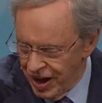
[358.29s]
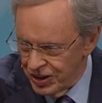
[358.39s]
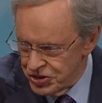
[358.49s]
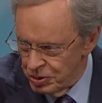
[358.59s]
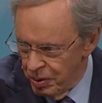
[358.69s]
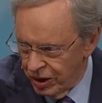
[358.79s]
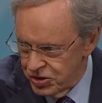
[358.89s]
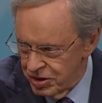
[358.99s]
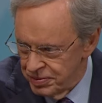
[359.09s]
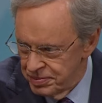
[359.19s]
God's
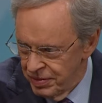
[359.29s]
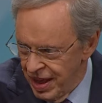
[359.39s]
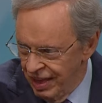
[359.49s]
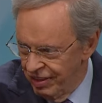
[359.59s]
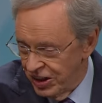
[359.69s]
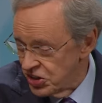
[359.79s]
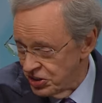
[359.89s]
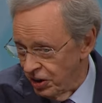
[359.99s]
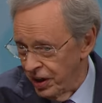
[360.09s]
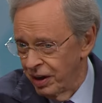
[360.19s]
direction. They
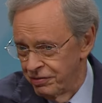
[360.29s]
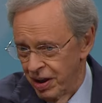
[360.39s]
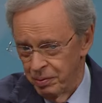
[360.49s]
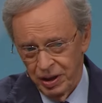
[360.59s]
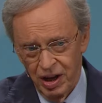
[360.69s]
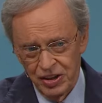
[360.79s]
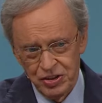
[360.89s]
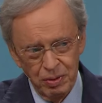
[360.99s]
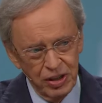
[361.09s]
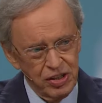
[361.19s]
start out following God's
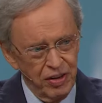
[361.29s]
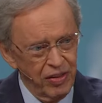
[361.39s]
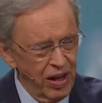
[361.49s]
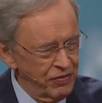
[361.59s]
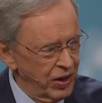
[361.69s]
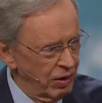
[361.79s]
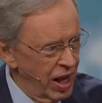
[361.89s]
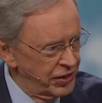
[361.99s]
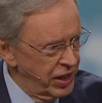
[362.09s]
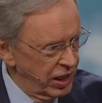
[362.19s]
direction, then they figure,
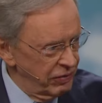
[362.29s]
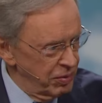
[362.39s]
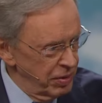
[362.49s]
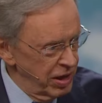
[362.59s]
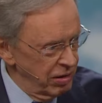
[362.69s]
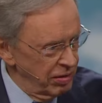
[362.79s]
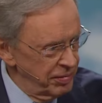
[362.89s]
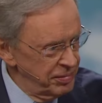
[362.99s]
I'll take it from here.